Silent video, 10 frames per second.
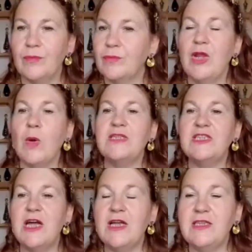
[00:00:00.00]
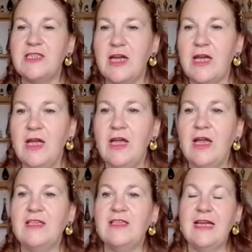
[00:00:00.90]
No,
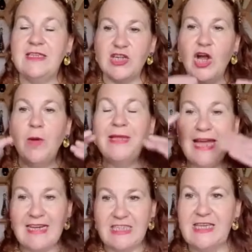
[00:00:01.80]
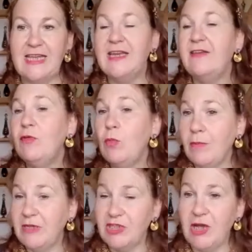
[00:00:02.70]
it's a complicated thing. And if you
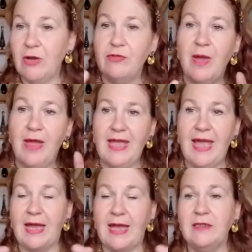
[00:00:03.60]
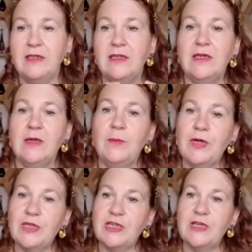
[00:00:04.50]
want me to go through it, I can.
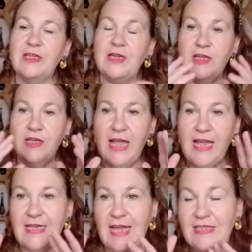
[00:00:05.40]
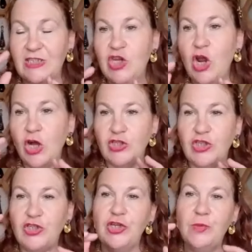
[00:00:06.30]
But it's not
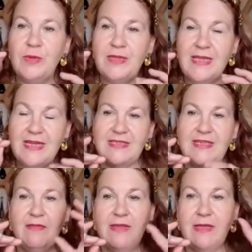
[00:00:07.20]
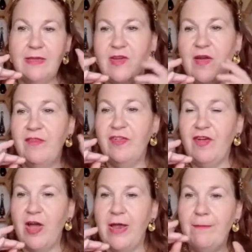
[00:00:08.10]
to do with necessarily the
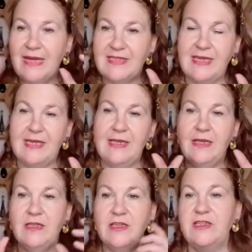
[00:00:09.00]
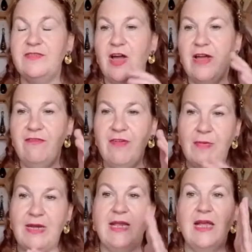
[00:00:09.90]
divine masculine and the divine
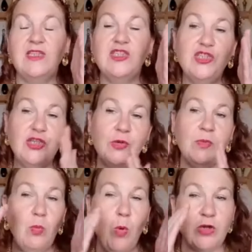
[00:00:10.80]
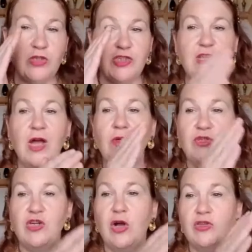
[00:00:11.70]
feminine. It's to do with what
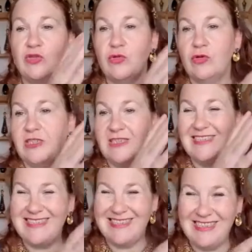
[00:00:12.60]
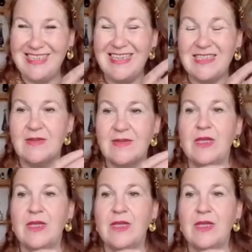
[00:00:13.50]
those gods or goddesses did.